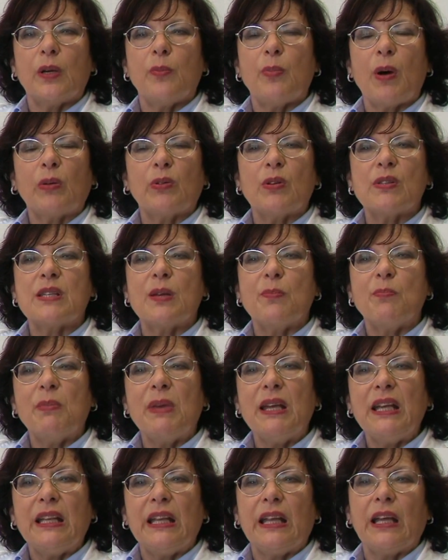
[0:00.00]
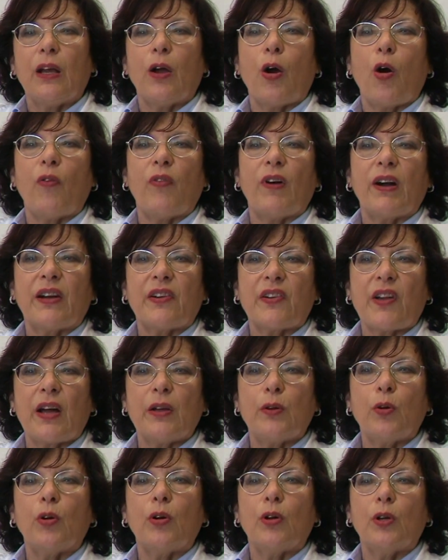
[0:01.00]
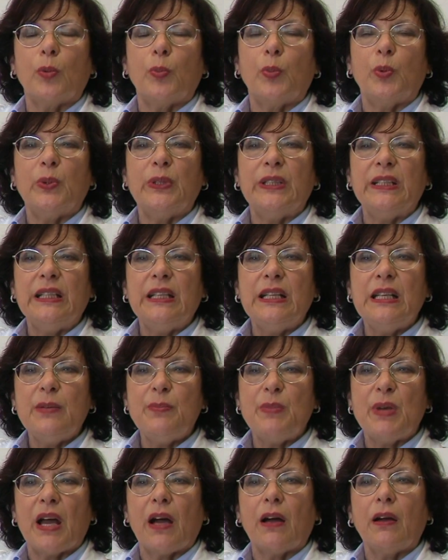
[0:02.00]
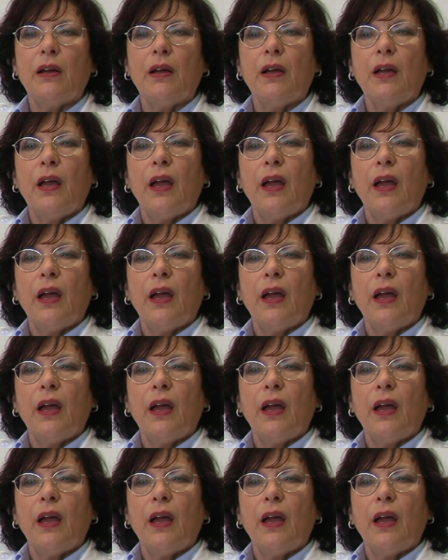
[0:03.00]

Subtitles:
about the meaning of cryoglobulinemia